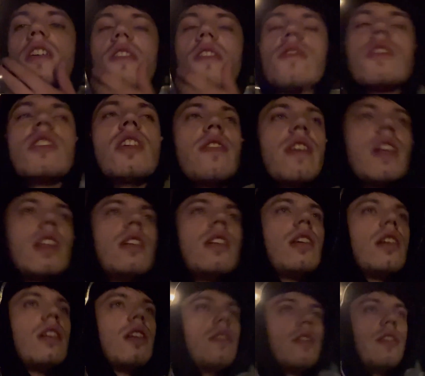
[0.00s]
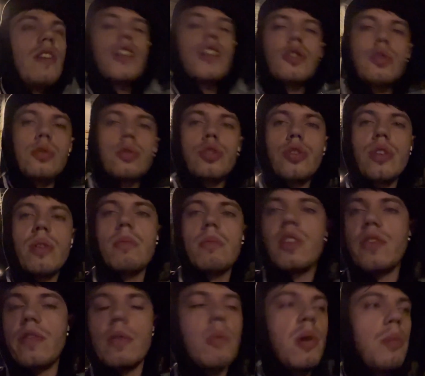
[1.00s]
So I've had the facial trimmed
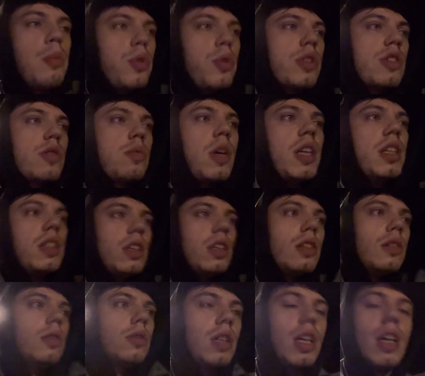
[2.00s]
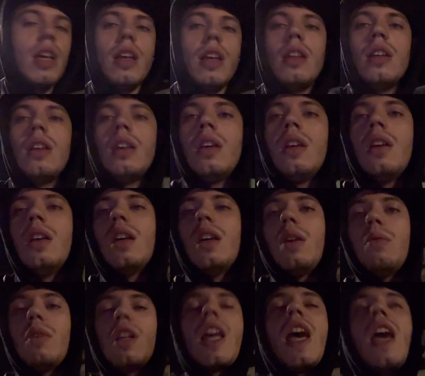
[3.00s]
for my boy's wedding and all that.
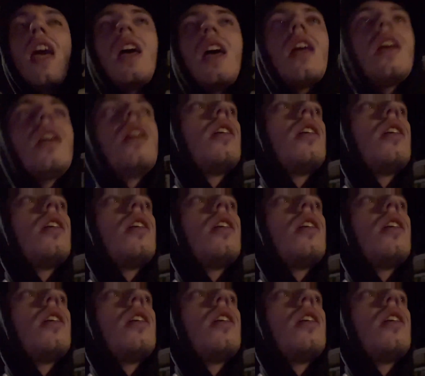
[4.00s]
Well, the hair